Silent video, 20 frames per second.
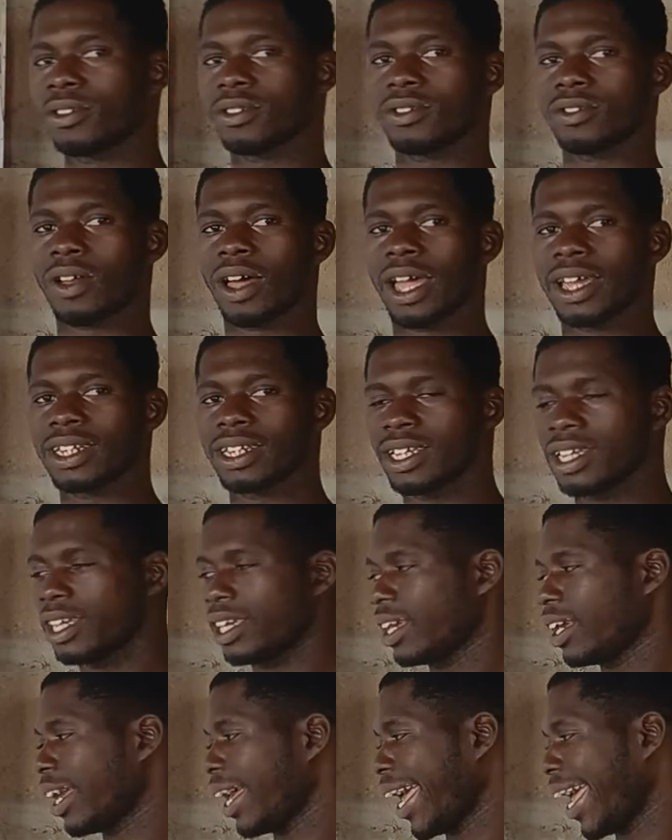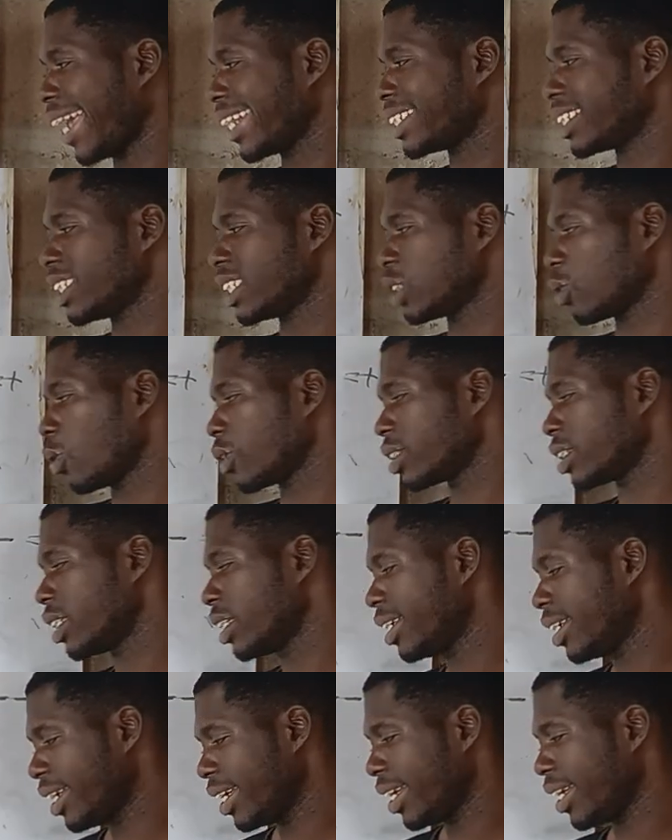Right? X is
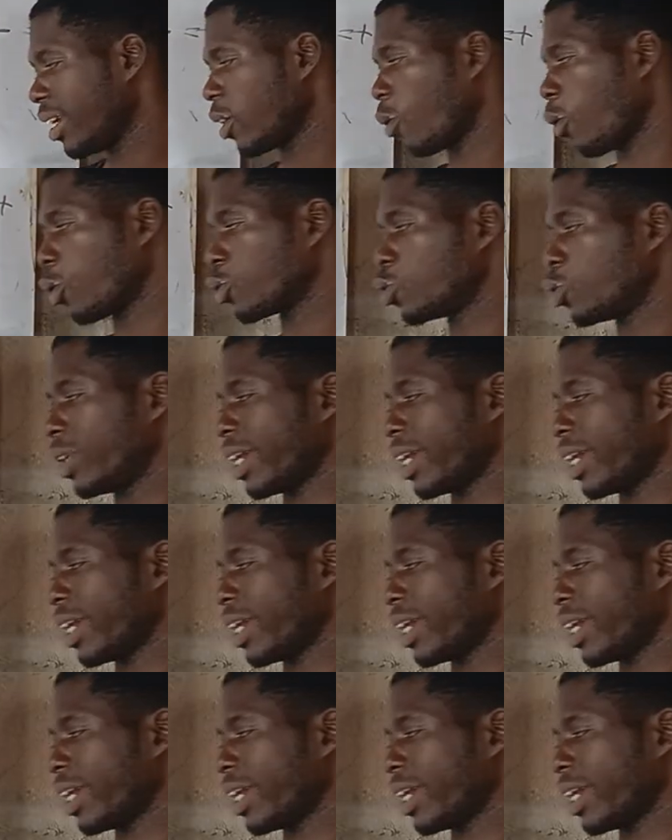equal to